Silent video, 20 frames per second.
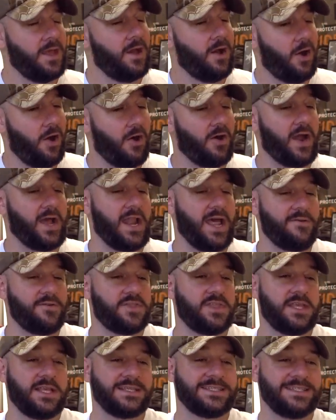All right,
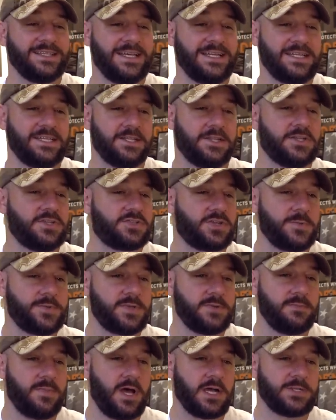everything is linked in the
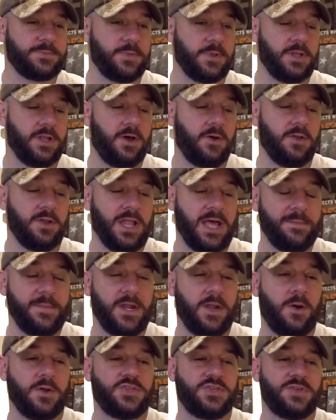description box below. Let me
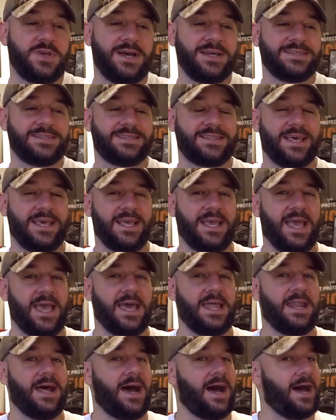know what you guys think,
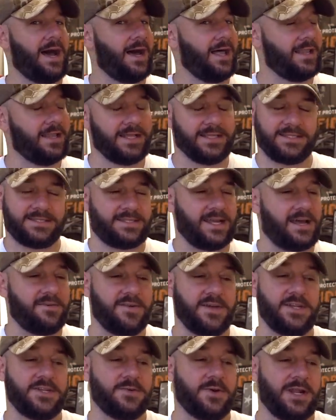and let's dive
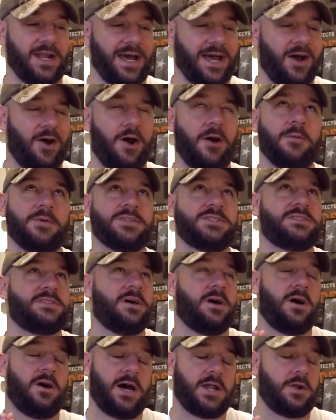into it. I don't
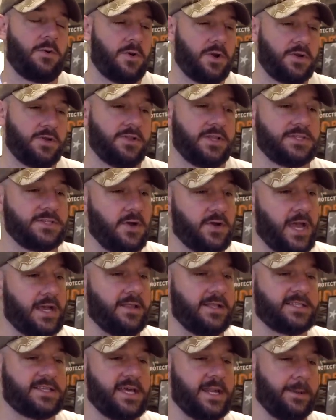want to do this. Okay,
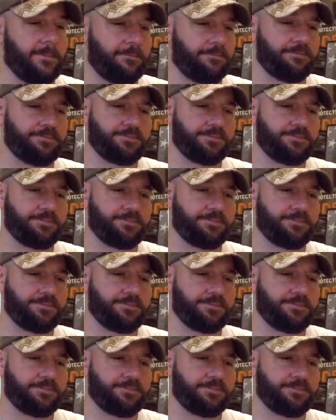let's get it.